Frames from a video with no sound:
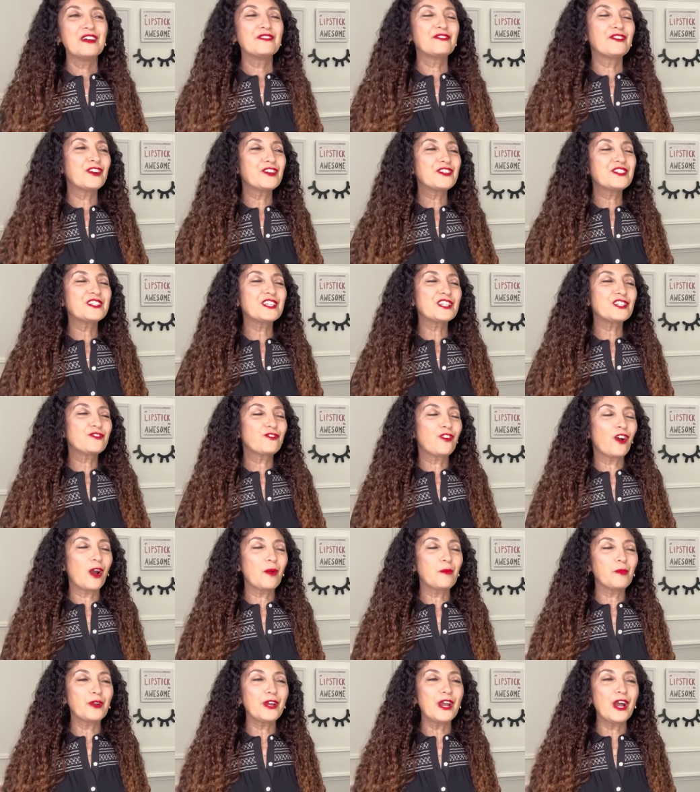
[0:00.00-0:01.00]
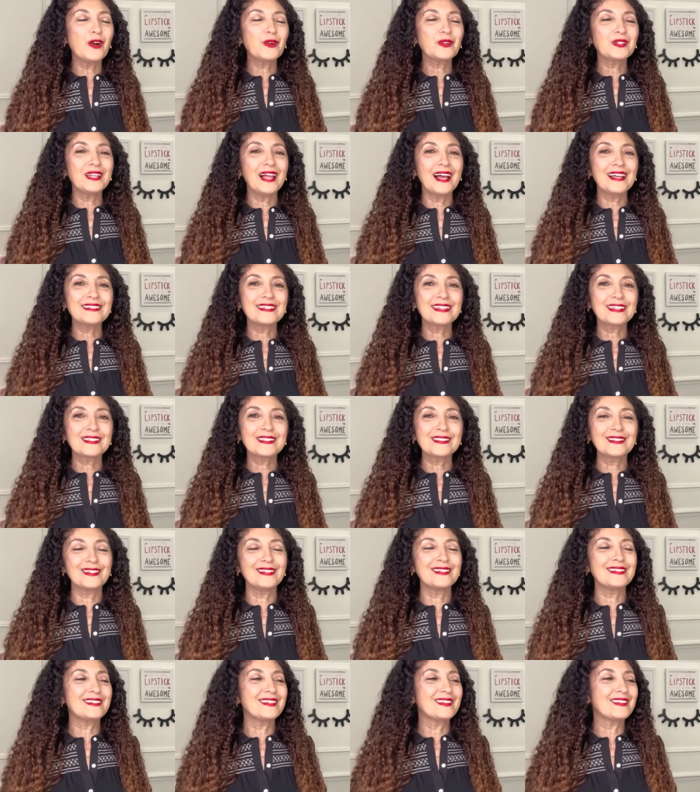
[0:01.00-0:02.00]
First, this Farm Rio classic shirt.